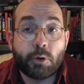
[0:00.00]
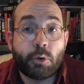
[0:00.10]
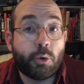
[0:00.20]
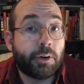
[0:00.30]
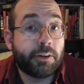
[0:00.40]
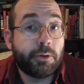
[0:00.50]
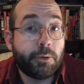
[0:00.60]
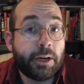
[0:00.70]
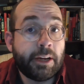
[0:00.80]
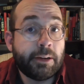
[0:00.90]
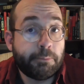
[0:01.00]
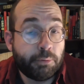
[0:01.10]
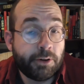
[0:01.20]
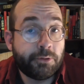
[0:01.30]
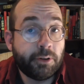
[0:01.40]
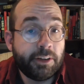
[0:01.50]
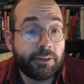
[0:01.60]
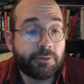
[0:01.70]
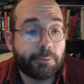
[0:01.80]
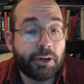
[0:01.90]
According to a press
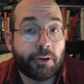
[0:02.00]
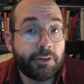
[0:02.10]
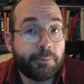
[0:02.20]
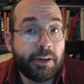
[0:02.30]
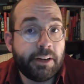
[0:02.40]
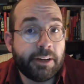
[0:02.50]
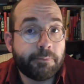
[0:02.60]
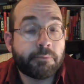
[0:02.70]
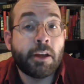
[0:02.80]
release from the RSPD,